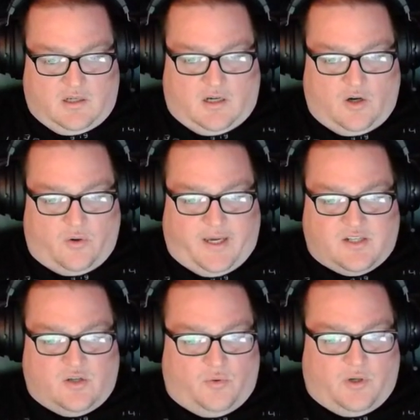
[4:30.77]
Okay,
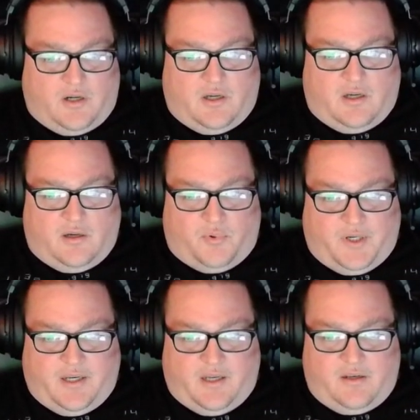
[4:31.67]
so we're gonna
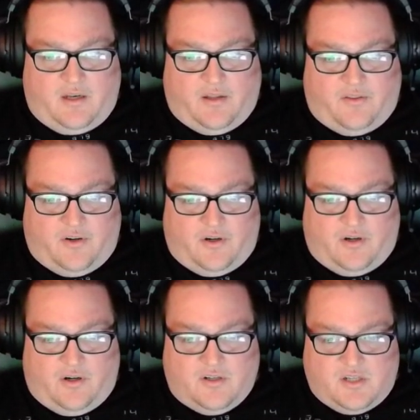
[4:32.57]
bring
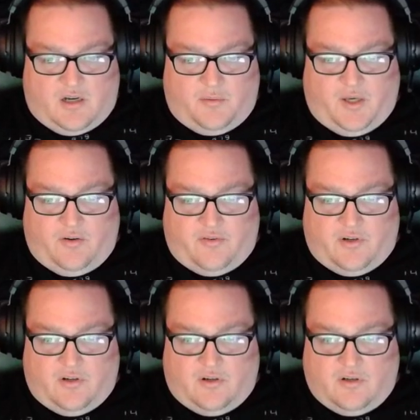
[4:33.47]
another zombie
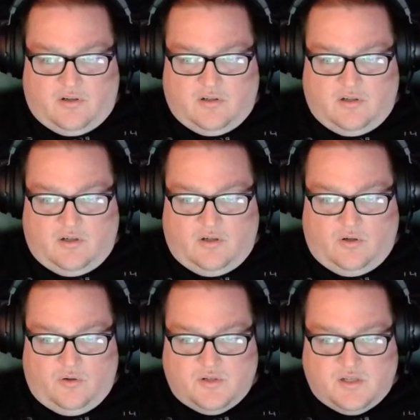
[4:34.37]
over.
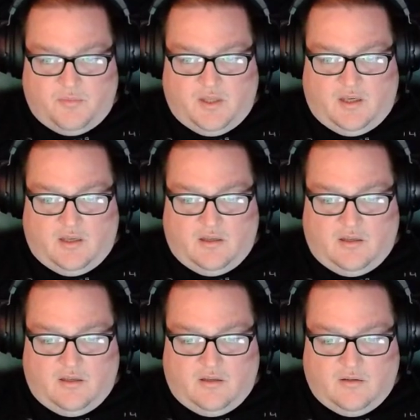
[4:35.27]
Oh,
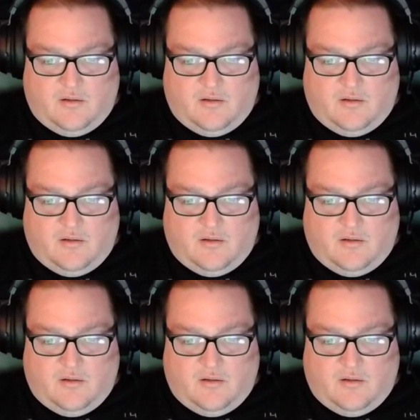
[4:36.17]
something.